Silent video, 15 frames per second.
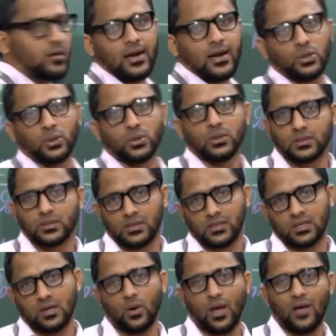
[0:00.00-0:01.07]
relations,
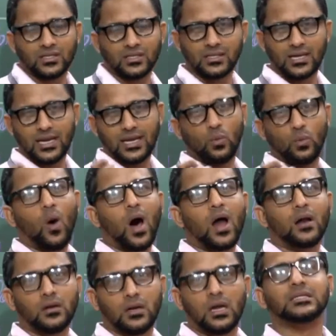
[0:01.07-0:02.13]
okay. I've just taken
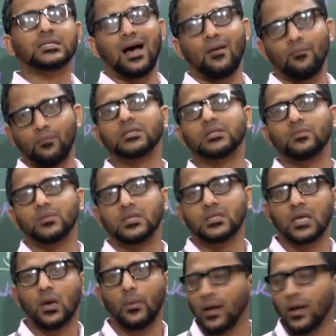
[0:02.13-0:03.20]
one example, so I'm
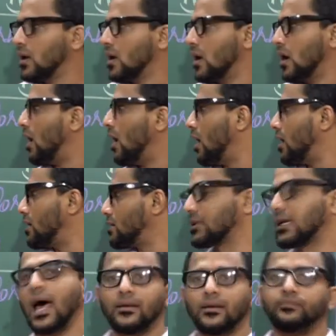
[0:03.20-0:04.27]
just giving
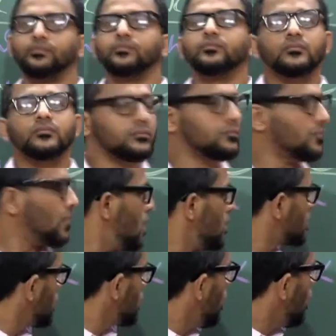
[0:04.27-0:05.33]
scan.
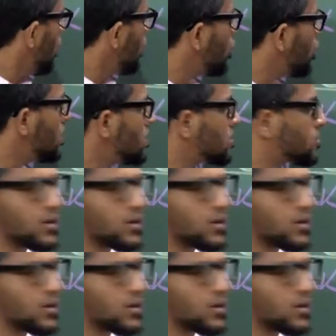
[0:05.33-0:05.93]
So human